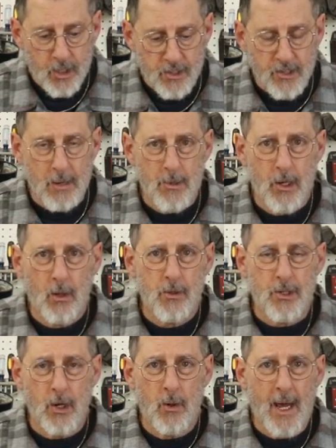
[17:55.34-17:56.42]
Some of
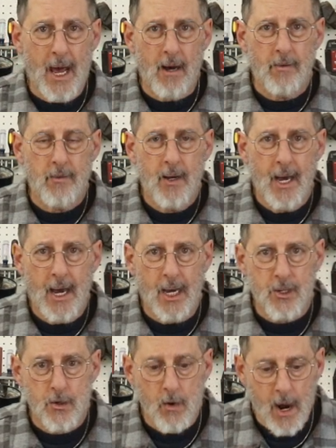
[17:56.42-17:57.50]
those don't have
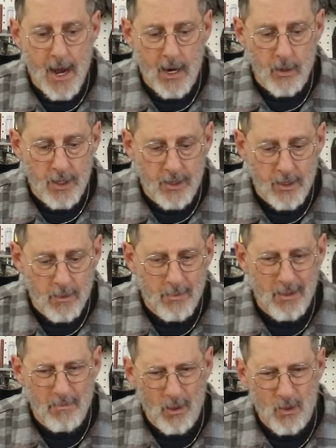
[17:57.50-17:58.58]
a dryer in them,
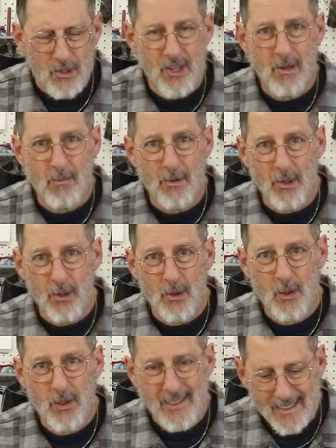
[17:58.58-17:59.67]
but most of them
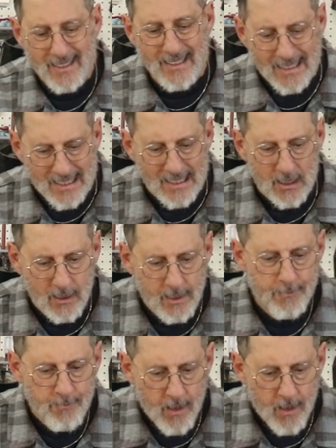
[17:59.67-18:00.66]
do, you know.